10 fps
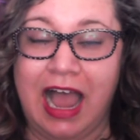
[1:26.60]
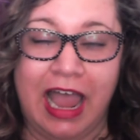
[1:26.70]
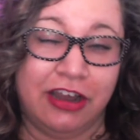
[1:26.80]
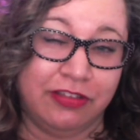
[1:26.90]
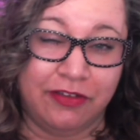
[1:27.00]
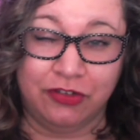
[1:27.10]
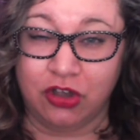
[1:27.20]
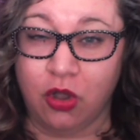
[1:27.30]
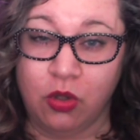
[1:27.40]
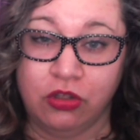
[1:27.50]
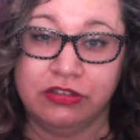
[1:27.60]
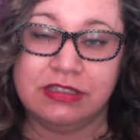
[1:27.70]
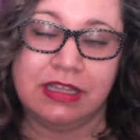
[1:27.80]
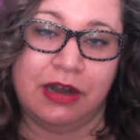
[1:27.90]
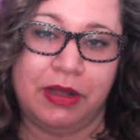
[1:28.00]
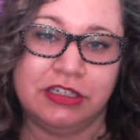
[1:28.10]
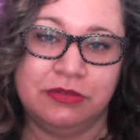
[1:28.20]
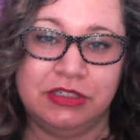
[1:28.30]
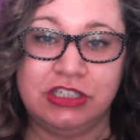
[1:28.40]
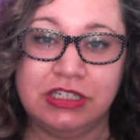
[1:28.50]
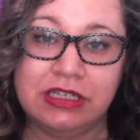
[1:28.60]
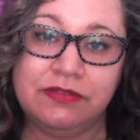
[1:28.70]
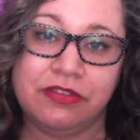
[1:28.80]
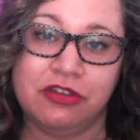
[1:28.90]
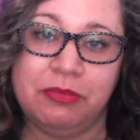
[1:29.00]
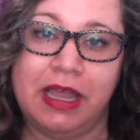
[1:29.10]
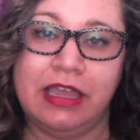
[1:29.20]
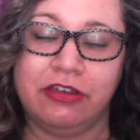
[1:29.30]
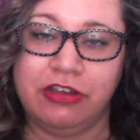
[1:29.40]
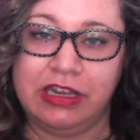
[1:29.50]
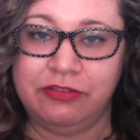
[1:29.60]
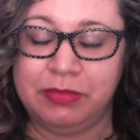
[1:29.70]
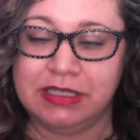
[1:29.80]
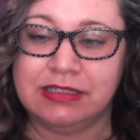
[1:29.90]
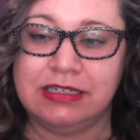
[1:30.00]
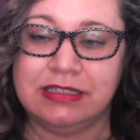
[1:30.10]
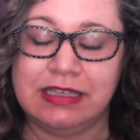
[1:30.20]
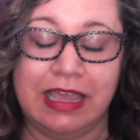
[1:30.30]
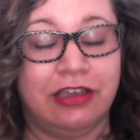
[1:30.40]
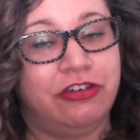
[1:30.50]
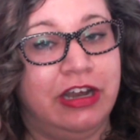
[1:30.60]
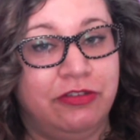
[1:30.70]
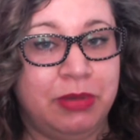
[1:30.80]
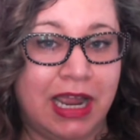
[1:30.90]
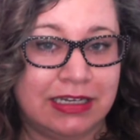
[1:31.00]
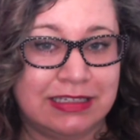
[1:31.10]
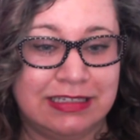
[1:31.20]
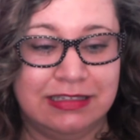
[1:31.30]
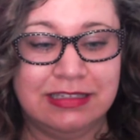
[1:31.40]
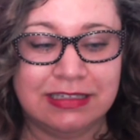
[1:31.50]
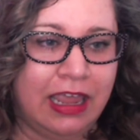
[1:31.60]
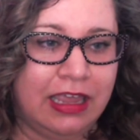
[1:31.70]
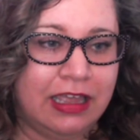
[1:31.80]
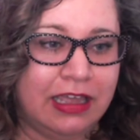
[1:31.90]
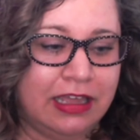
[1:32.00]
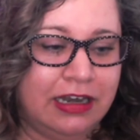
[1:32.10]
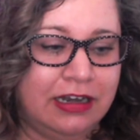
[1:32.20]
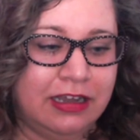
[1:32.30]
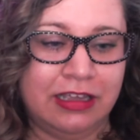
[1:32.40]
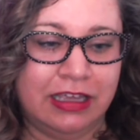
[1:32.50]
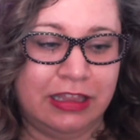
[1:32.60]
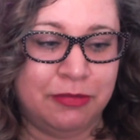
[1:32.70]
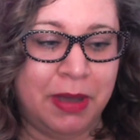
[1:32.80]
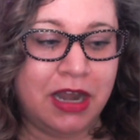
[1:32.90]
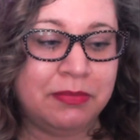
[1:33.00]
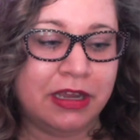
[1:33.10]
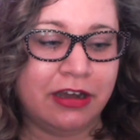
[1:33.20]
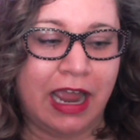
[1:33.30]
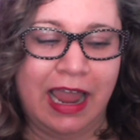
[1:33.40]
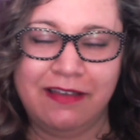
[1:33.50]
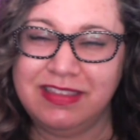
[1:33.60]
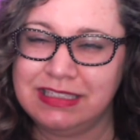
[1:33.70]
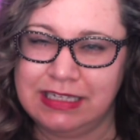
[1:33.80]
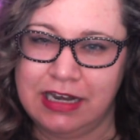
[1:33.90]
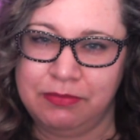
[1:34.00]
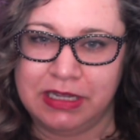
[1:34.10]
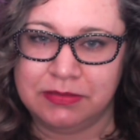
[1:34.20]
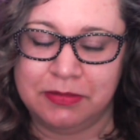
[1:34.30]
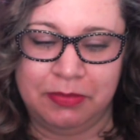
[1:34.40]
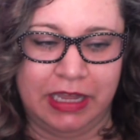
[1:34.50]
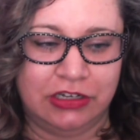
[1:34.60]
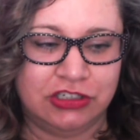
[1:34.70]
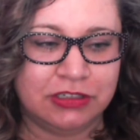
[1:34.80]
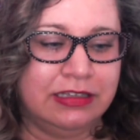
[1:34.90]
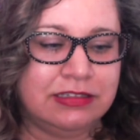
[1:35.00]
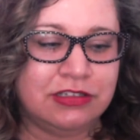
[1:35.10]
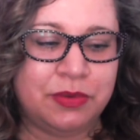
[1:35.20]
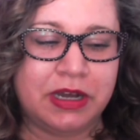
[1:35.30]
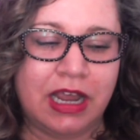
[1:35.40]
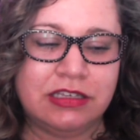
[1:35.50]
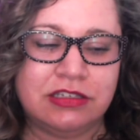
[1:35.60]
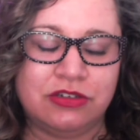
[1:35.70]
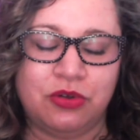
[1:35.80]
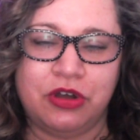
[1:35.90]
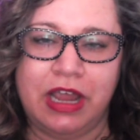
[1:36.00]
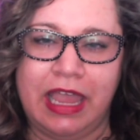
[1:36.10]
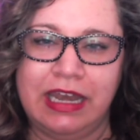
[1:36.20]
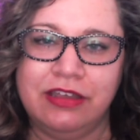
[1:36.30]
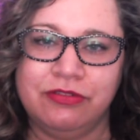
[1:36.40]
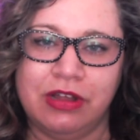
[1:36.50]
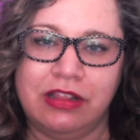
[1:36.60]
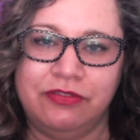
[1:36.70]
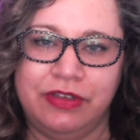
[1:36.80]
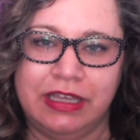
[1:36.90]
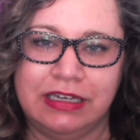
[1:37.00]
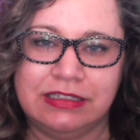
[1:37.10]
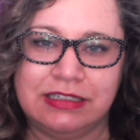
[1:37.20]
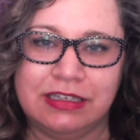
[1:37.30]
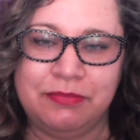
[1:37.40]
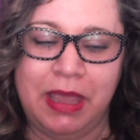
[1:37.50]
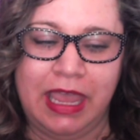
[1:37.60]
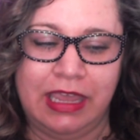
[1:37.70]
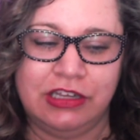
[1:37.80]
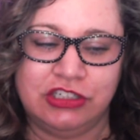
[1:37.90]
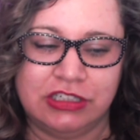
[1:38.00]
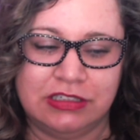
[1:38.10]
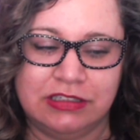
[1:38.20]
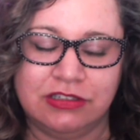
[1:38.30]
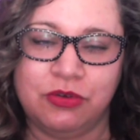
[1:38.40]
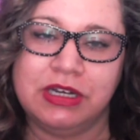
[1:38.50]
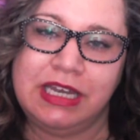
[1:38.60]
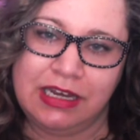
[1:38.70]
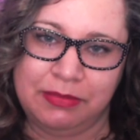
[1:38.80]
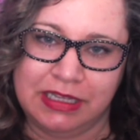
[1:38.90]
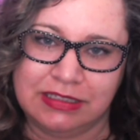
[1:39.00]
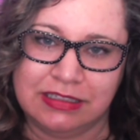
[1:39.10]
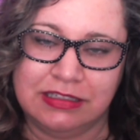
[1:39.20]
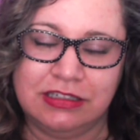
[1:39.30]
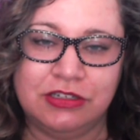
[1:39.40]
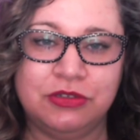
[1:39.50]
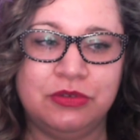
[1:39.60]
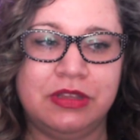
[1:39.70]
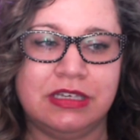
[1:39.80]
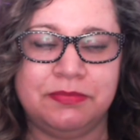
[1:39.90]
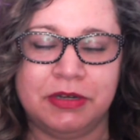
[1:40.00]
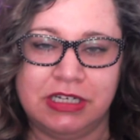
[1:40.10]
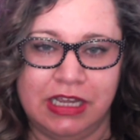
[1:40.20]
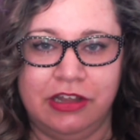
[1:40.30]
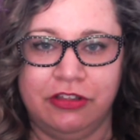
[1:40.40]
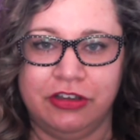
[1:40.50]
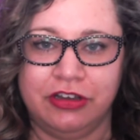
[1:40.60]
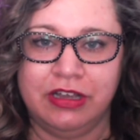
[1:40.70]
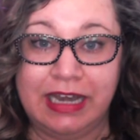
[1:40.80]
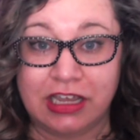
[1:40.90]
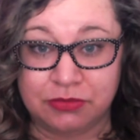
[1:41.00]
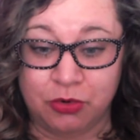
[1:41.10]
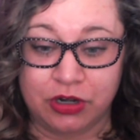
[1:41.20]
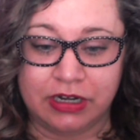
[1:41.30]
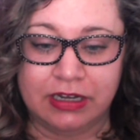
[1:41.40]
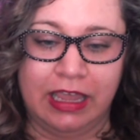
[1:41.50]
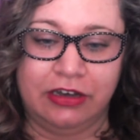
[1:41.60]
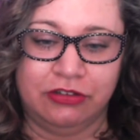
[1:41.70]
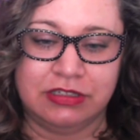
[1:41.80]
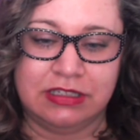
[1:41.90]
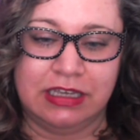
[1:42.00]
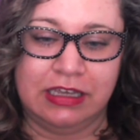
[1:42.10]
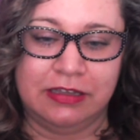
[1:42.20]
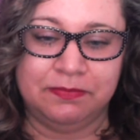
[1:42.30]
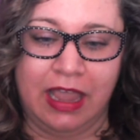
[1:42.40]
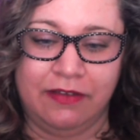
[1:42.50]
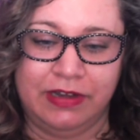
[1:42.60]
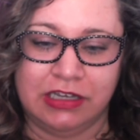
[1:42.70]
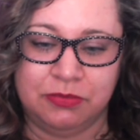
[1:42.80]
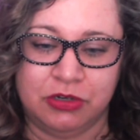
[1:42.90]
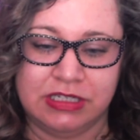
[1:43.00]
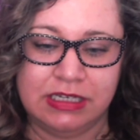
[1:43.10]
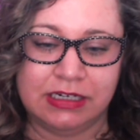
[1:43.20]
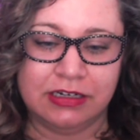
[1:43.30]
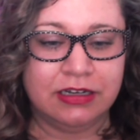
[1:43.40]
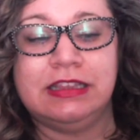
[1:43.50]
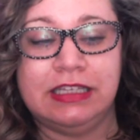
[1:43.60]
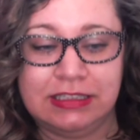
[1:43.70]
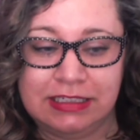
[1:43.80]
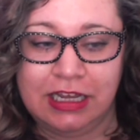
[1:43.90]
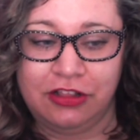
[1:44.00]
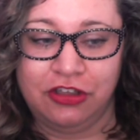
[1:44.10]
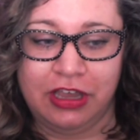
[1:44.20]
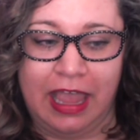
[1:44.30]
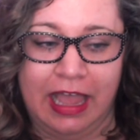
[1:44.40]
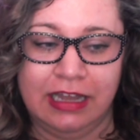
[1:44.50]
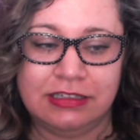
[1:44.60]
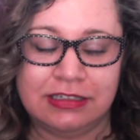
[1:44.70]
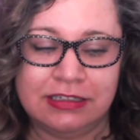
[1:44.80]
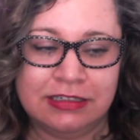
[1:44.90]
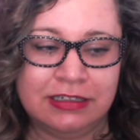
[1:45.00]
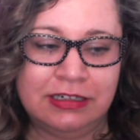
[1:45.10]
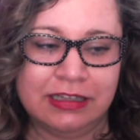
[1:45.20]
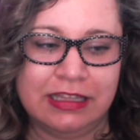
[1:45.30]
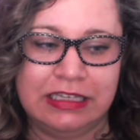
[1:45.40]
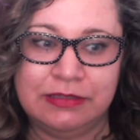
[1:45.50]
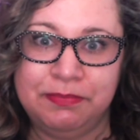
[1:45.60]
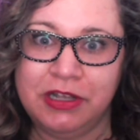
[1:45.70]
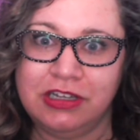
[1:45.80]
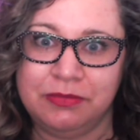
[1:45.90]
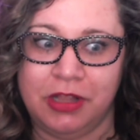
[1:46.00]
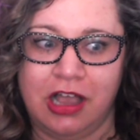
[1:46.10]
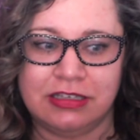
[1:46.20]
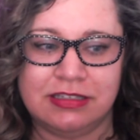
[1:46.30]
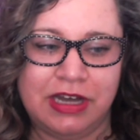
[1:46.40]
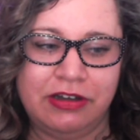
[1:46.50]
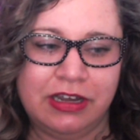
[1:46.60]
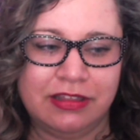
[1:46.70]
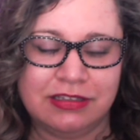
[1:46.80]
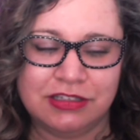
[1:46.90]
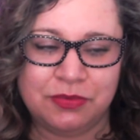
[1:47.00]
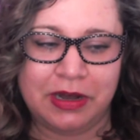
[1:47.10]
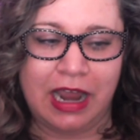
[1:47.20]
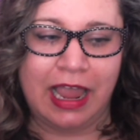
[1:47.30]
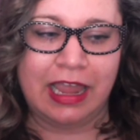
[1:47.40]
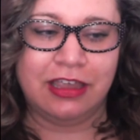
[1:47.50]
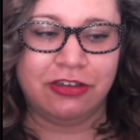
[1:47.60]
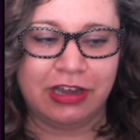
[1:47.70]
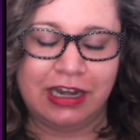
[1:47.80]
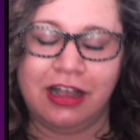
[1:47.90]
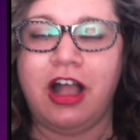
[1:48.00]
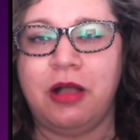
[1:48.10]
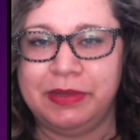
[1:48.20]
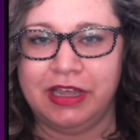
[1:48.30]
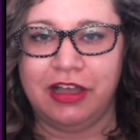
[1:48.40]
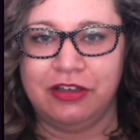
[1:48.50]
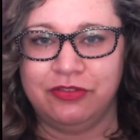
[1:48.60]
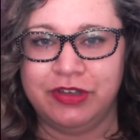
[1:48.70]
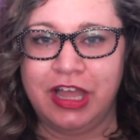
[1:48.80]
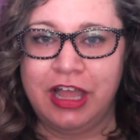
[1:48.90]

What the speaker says: higher level goals that I want to achieve through my creative business and creative practices. And at the bottom here, I have this databasement page. This is where I store any relevant pages or databases to this particular dashboard. And you'll see I have dashboards here. Let's take a look at these building blocks. Down here, this is where I create a copy of